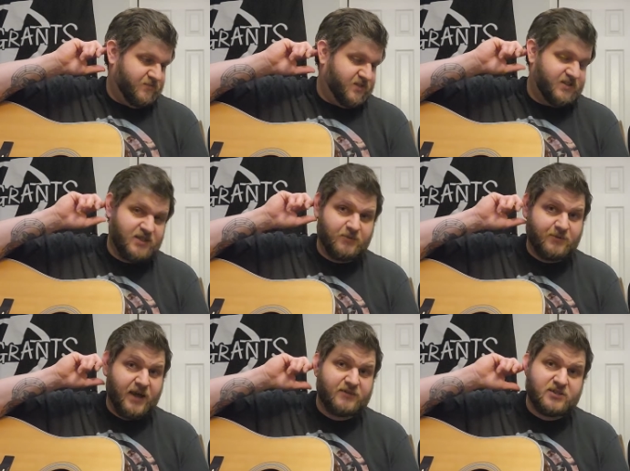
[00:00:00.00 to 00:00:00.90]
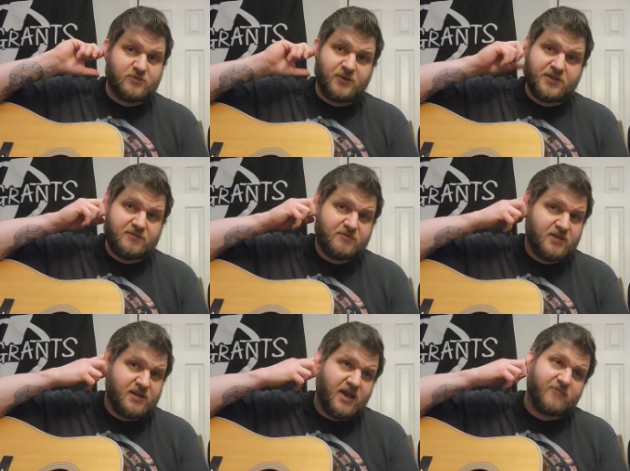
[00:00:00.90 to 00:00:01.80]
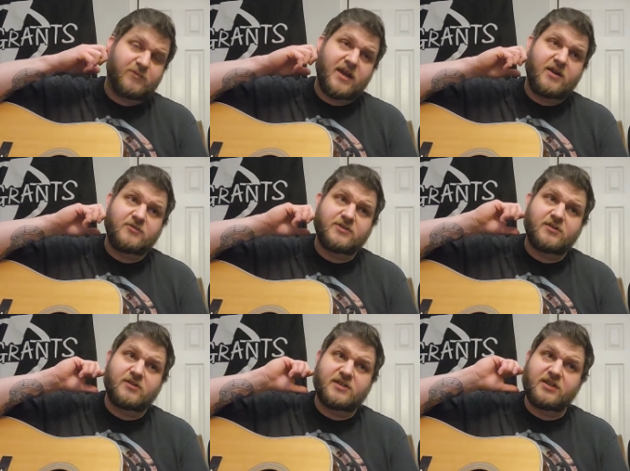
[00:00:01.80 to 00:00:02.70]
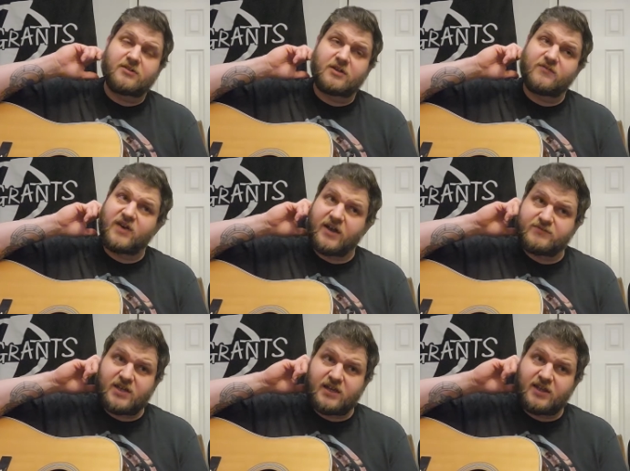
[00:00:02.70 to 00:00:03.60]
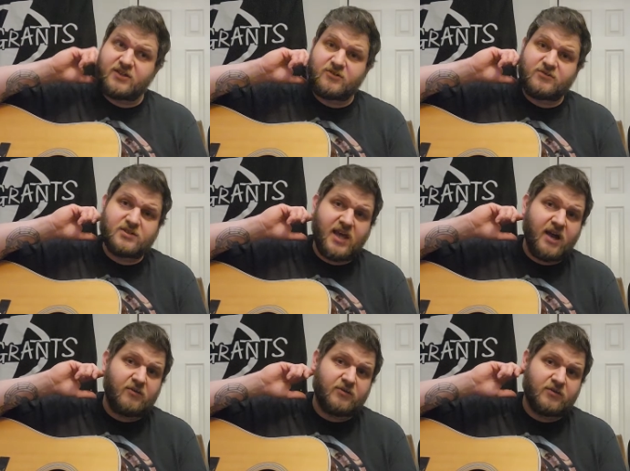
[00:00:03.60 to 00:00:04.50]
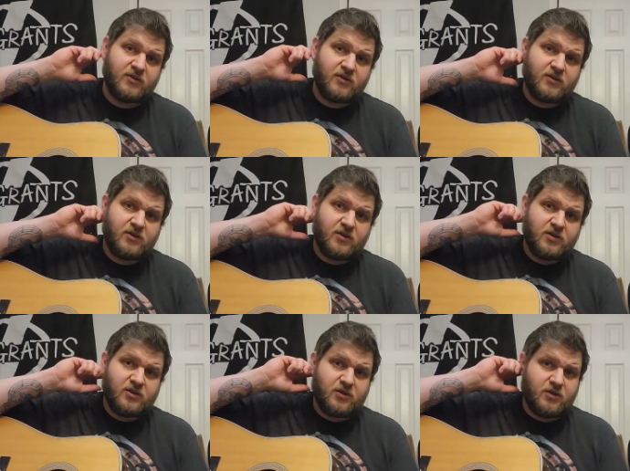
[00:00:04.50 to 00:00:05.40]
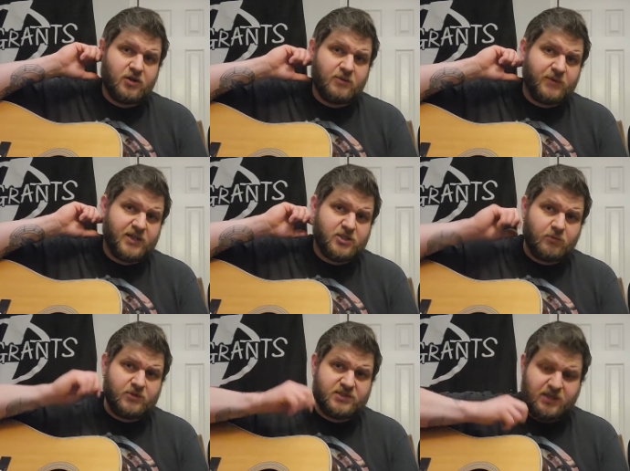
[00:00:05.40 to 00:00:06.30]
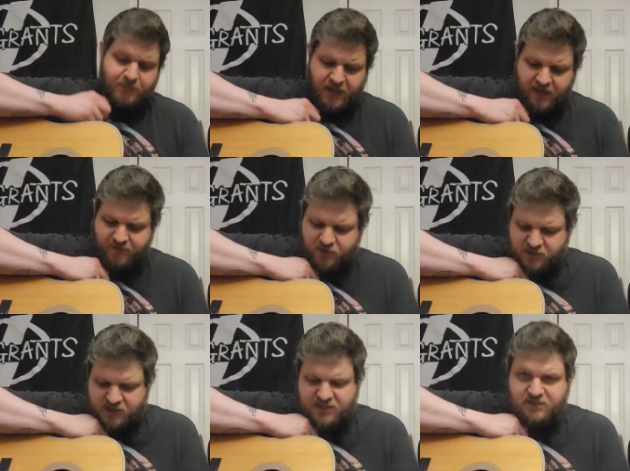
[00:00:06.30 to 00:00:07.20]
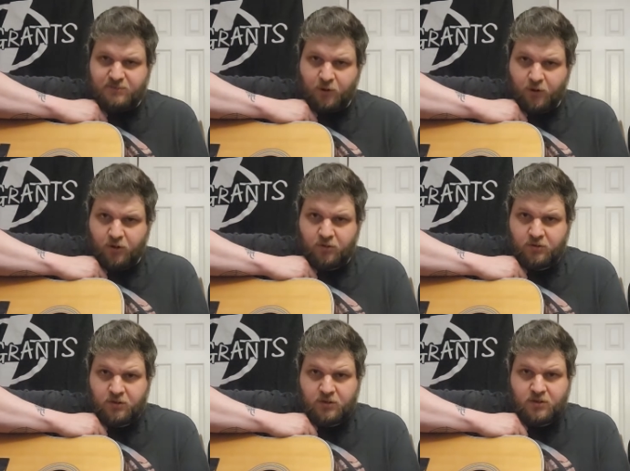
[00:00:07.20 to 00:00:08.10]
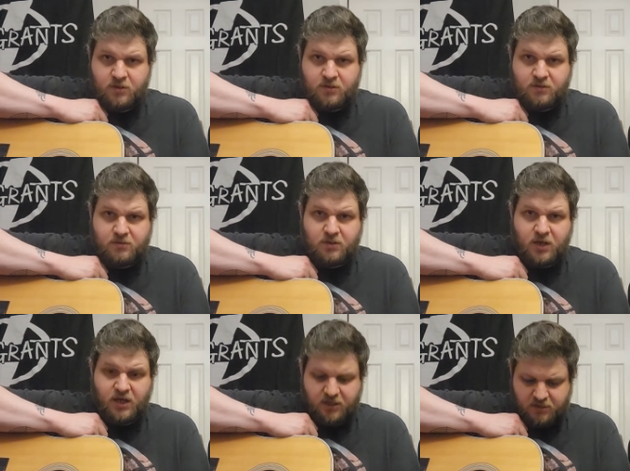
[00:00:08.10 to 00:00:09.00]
Some about this one. Uh, I've played other D35s and they do sound good, but it's almost like by having just this small uh,